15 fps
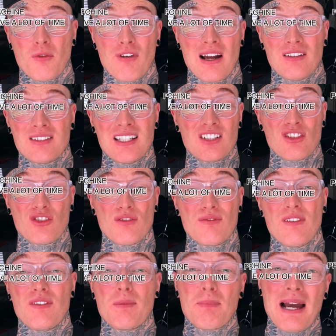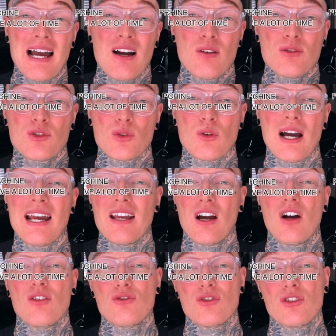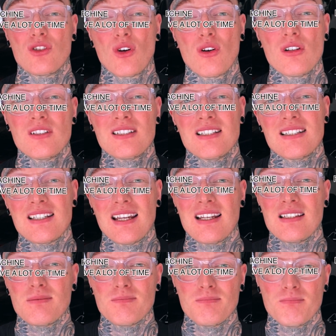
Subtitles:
around £650 or $800 in today's